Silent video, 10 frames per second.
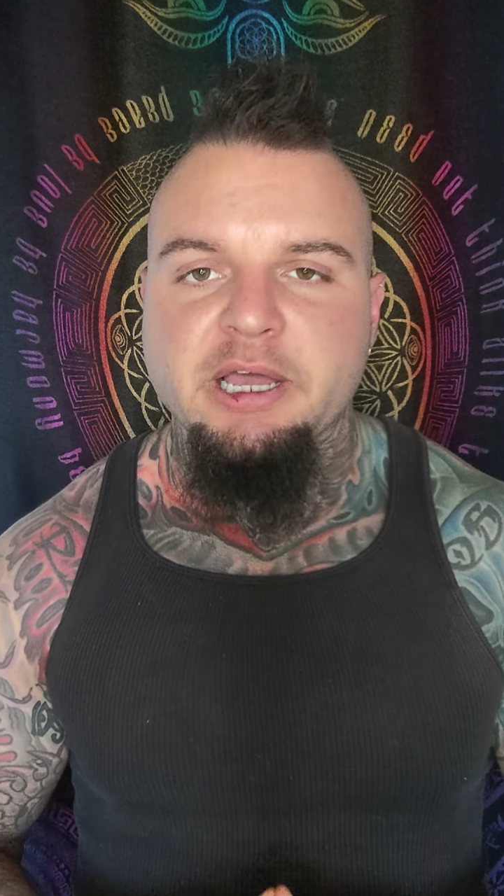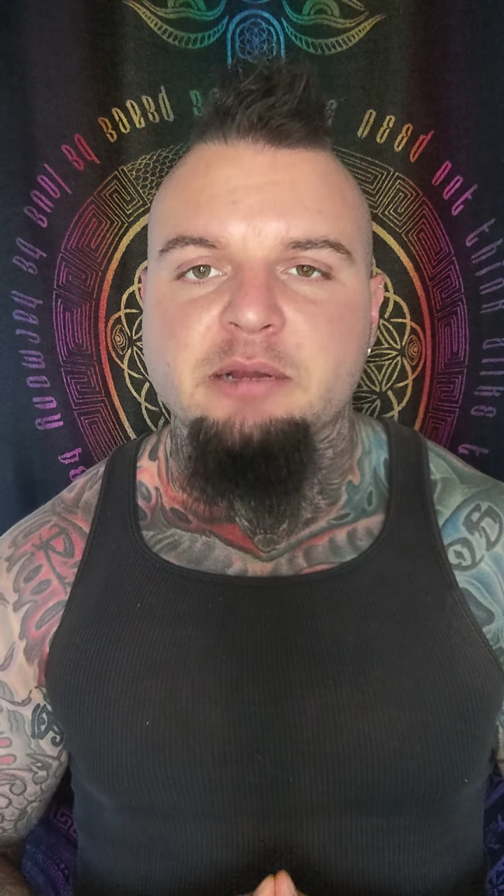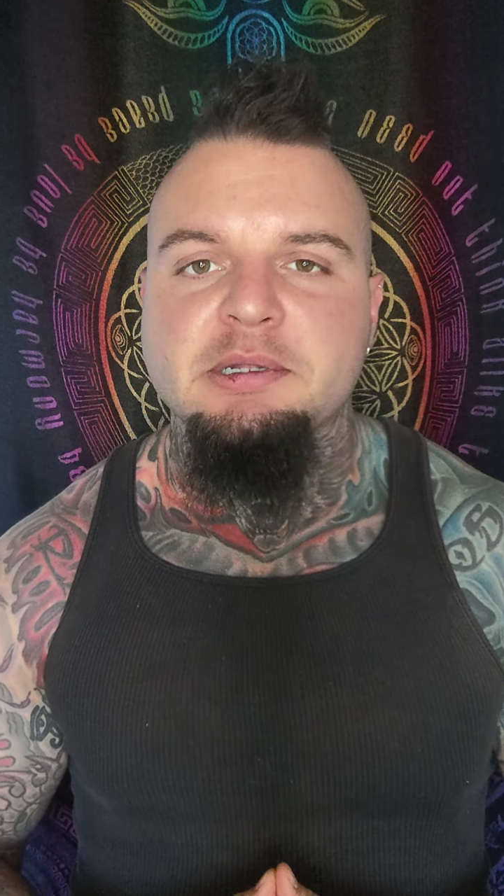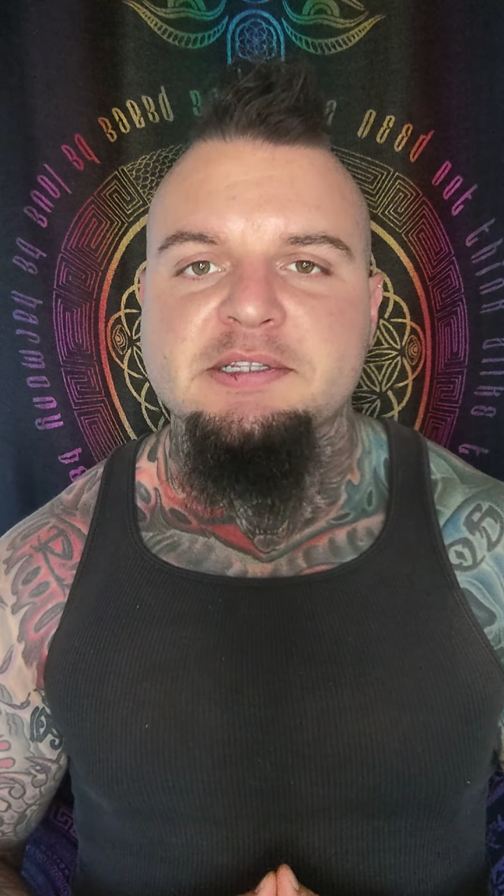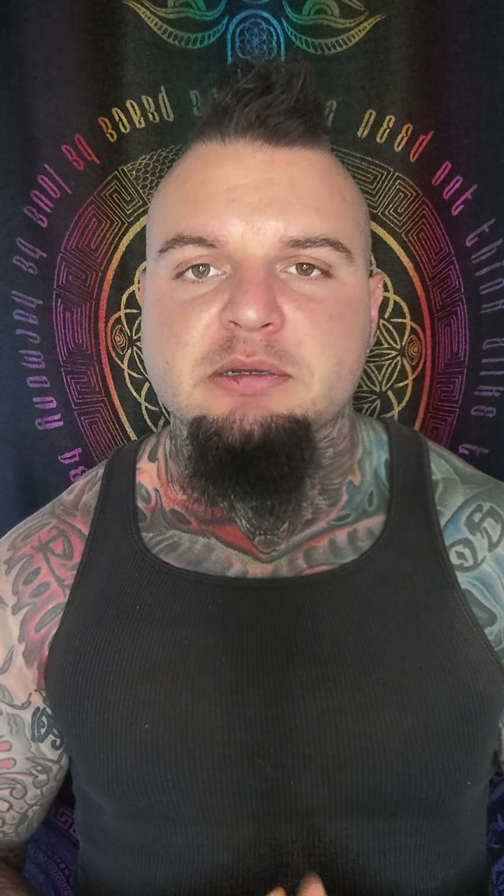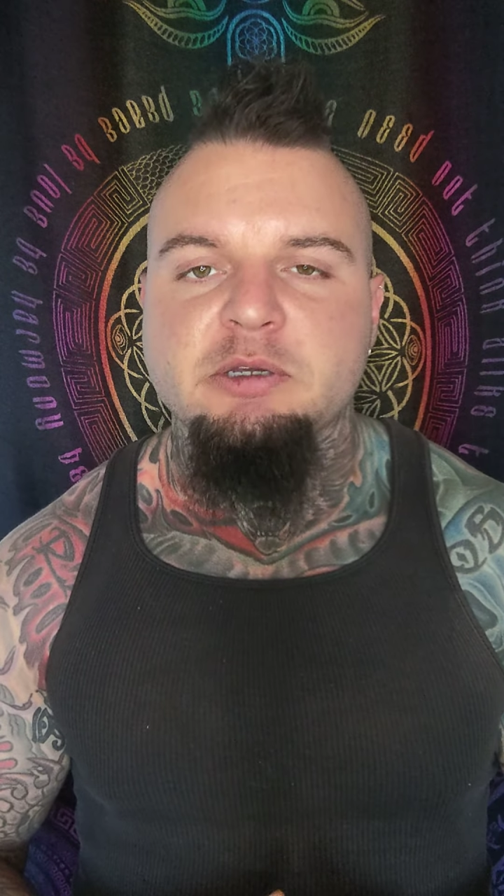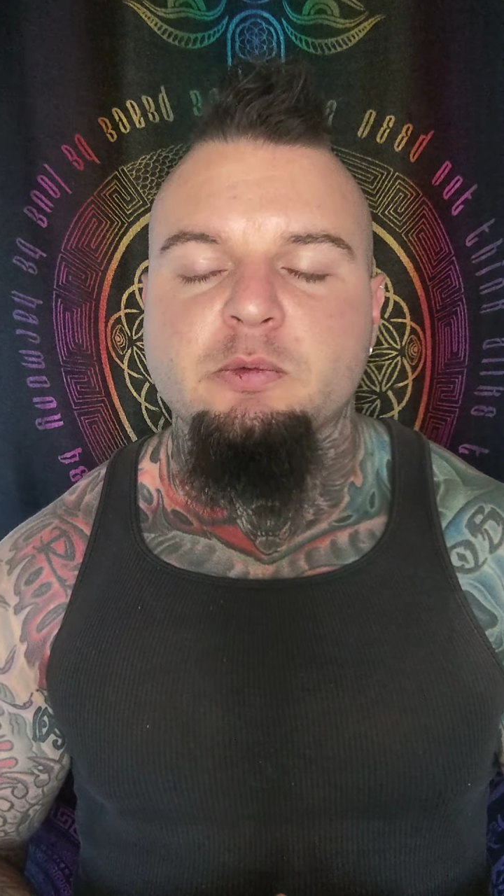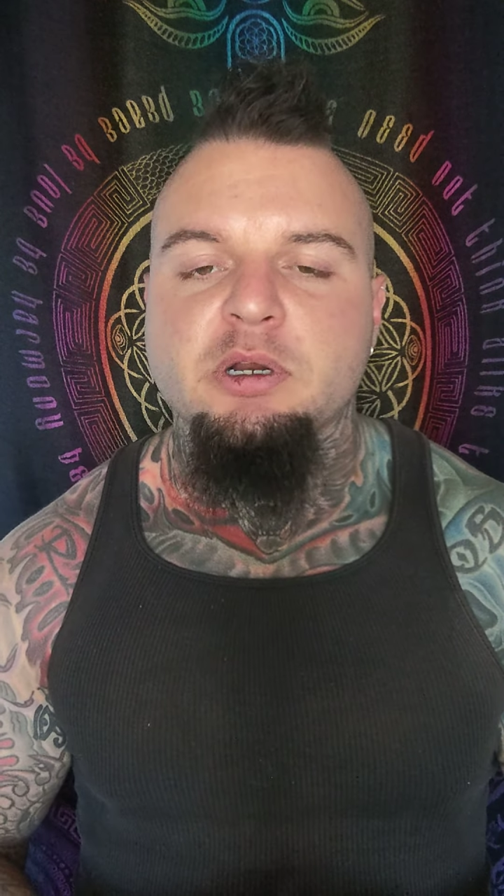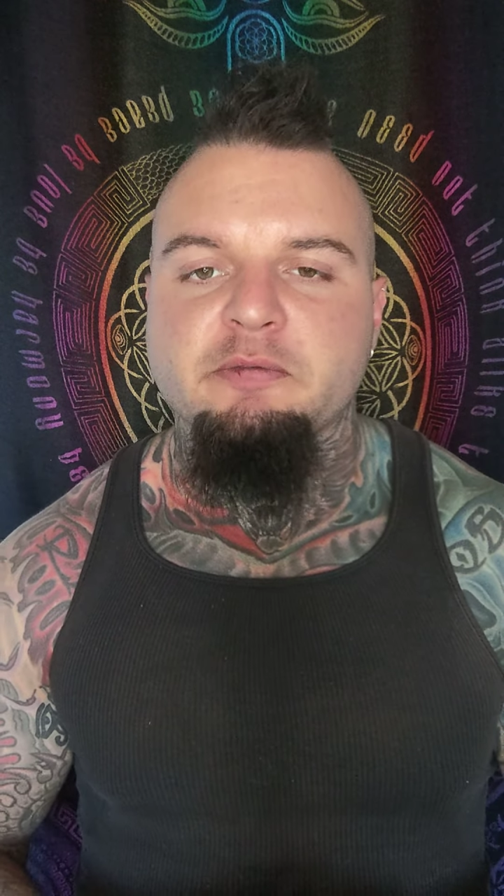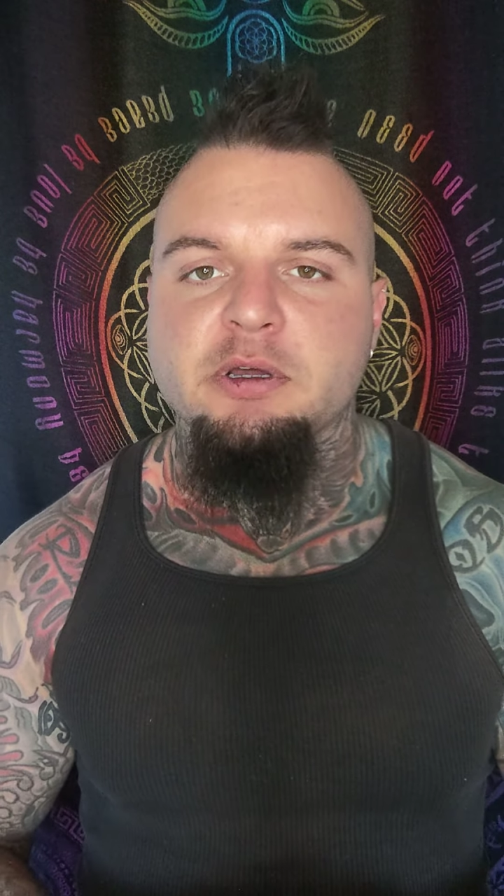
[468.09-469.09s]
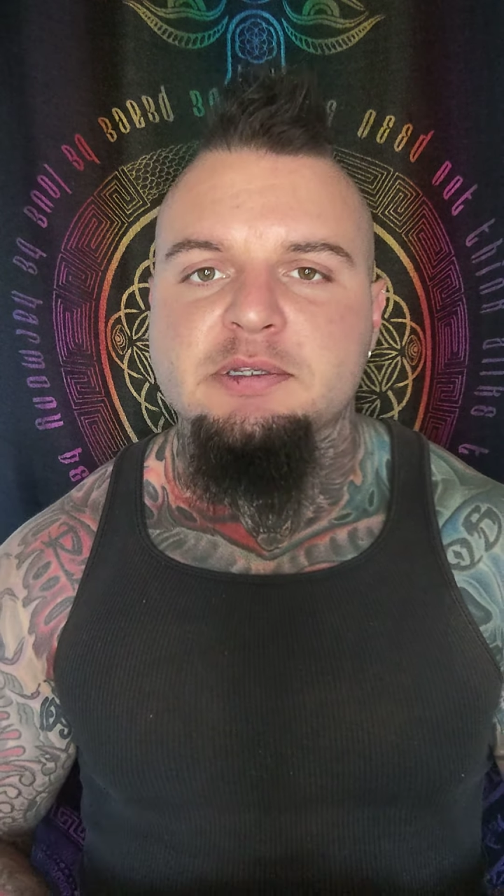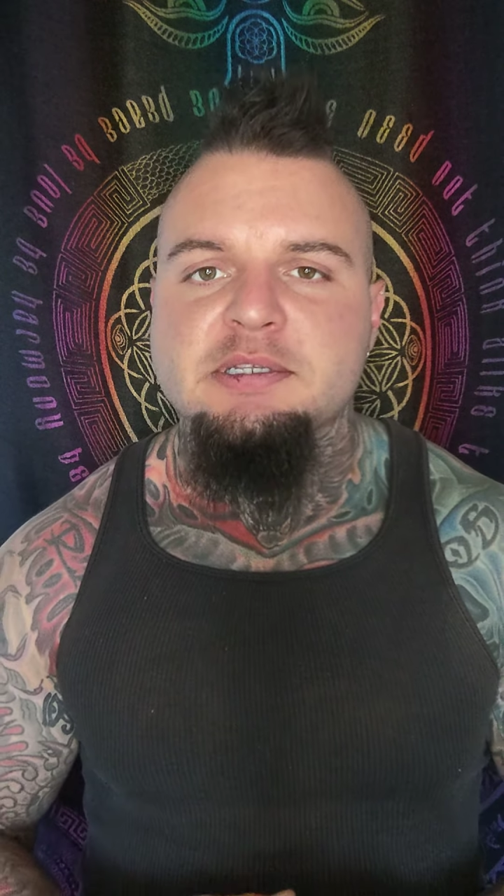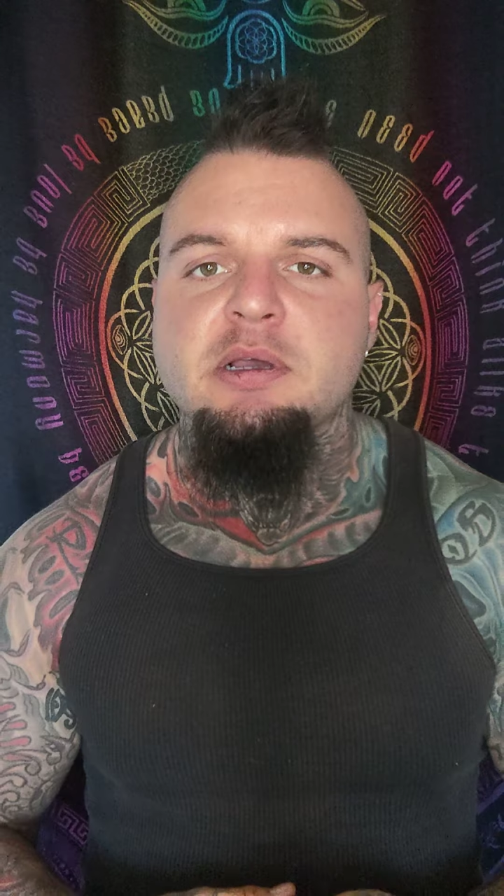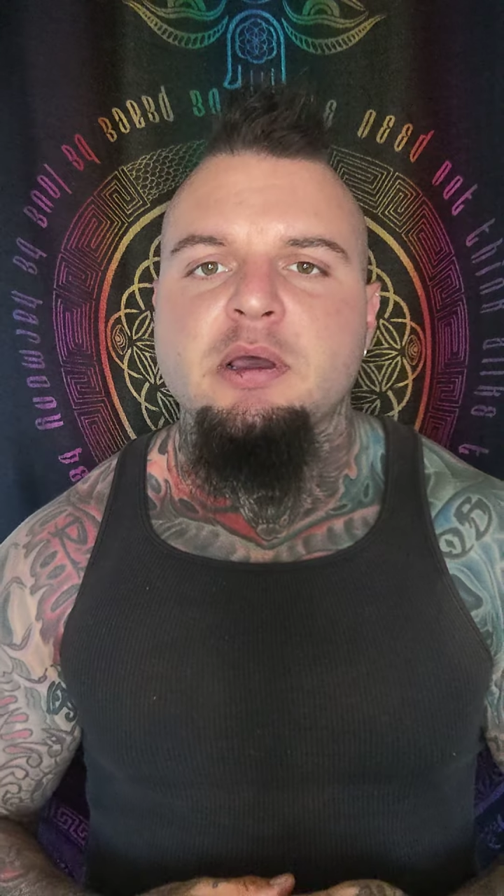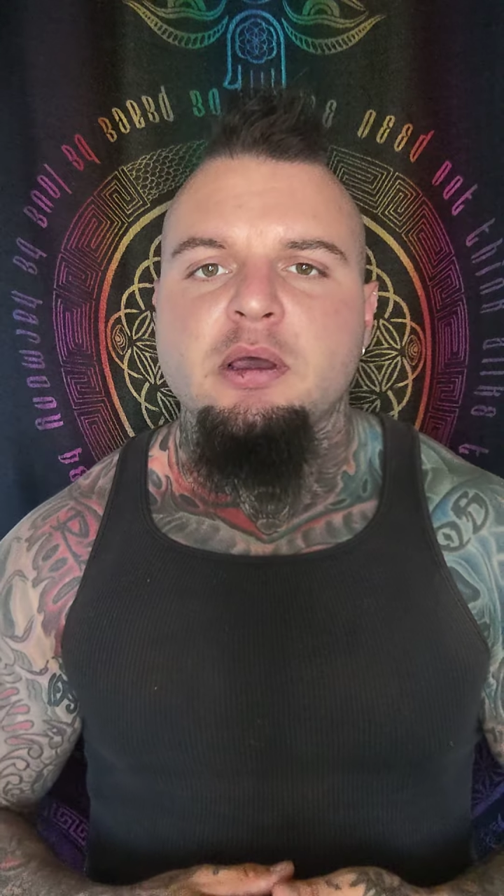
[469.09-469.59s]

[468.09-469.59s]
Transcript: ketamine is going to be one of those.